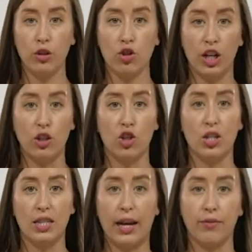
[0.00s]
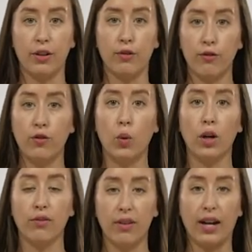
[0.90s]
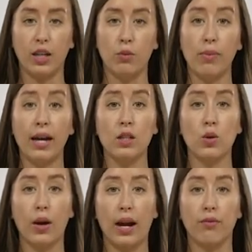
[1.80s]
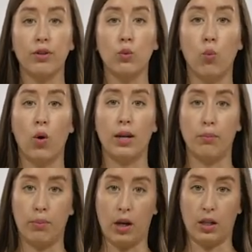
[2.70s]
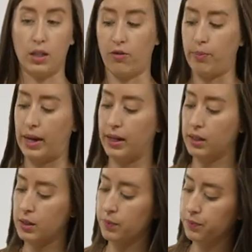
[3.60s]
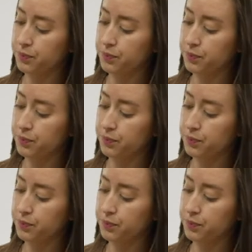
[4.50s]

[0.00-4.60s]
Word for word: Change this every four vacuum bags or every one box of bags.